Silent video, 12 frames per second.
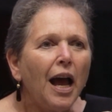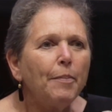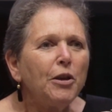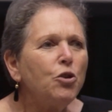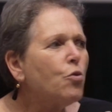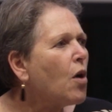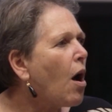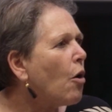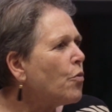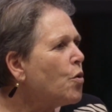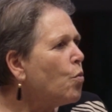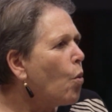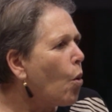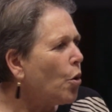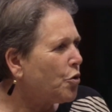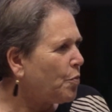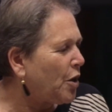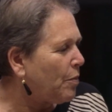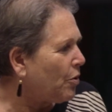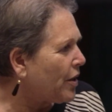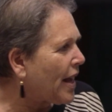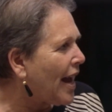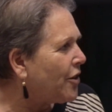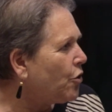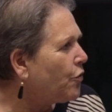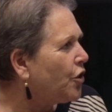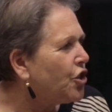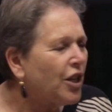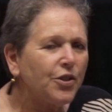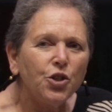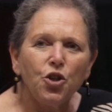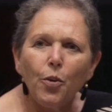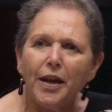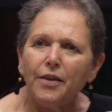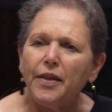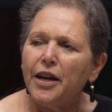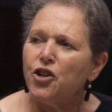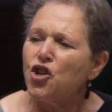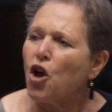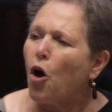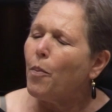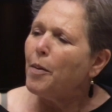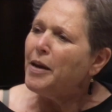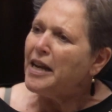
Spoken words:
I mean, you can't reward people, can you, for just doing their job?